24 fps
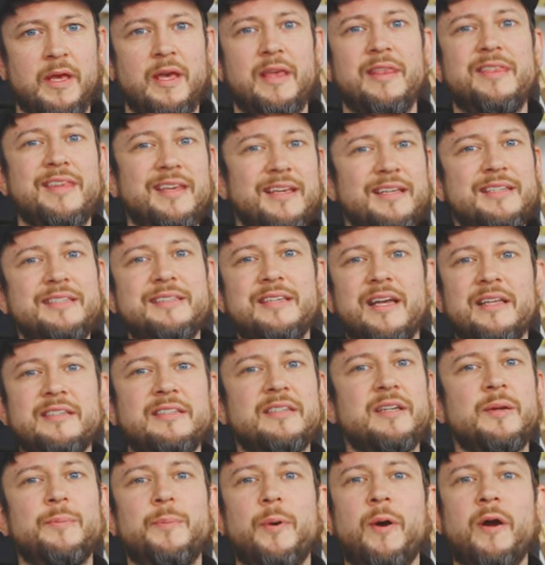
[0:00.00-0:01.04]
This sets
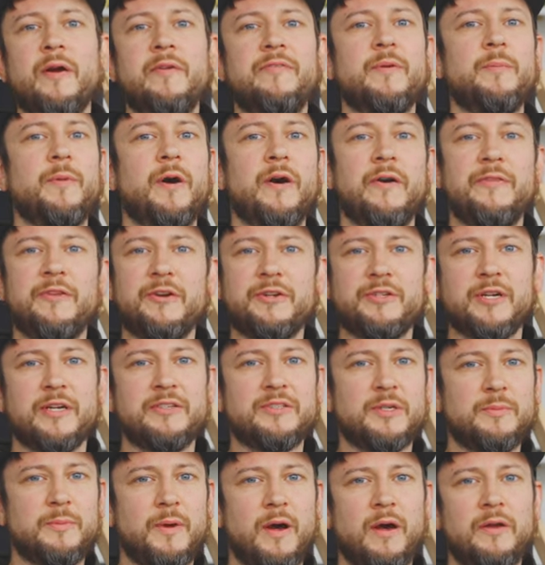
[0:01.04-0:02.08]
it apart from other
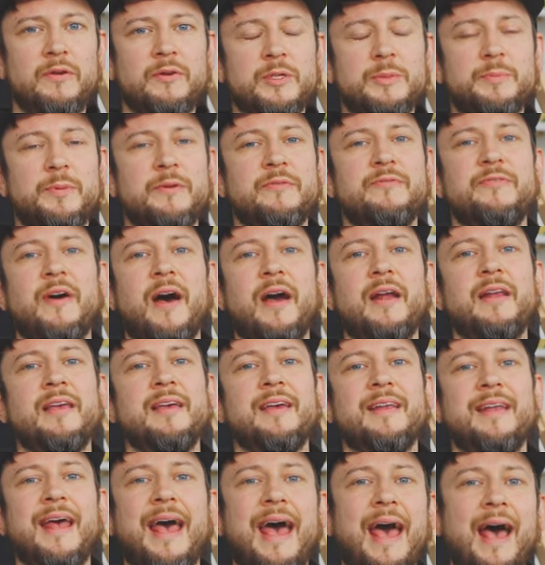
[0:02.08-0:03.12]
Trezor models, providing
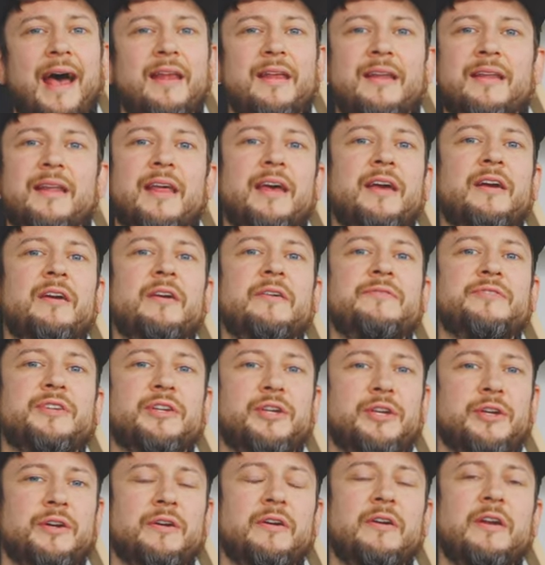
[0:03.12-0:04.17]
an added layer of
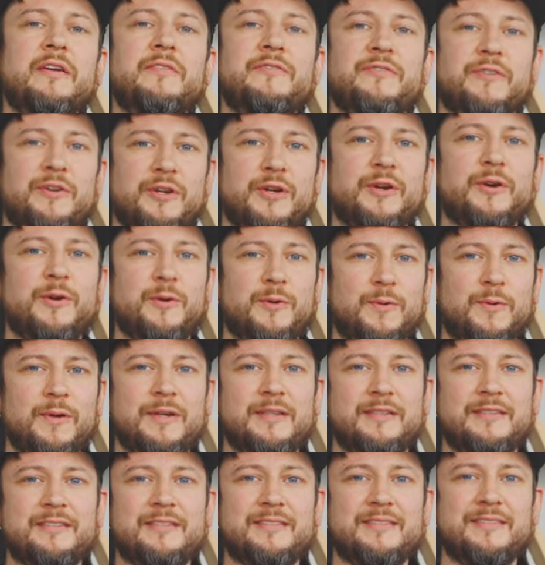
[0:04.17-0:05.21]
security for your
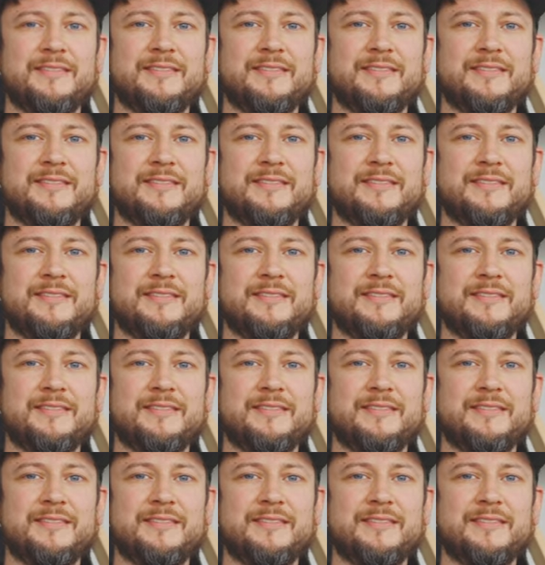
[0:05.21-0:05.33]
coins.